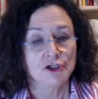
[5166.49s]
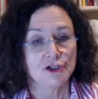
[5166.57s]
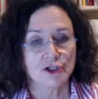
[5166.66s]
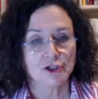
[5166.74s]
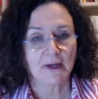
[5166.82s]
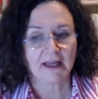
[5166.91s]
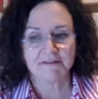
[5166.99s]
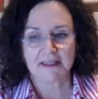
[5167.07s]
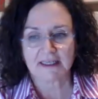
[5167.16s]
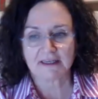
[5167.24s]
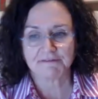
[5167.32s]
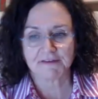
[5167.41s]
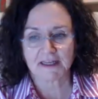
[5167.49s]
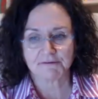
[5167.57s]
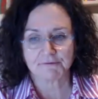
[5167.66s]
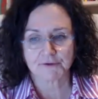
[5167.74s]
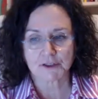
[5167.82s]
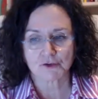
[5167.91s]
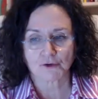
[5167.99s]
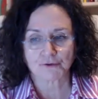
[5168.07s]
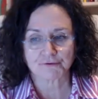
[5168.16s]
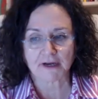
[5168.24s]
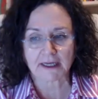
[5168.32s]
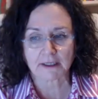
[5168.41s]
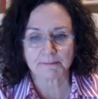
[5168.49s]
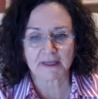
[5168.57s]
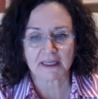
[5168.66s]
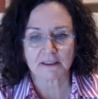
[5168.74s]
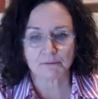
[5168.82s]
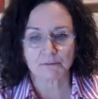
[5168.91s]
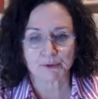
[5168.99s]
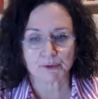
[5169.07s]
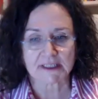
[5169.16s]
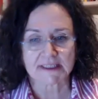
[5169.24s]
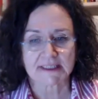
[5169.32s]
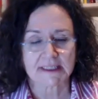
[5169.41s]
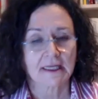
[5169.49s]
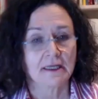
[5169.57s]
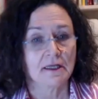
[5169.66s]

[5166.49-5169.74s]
Do you have any favorite or recommended books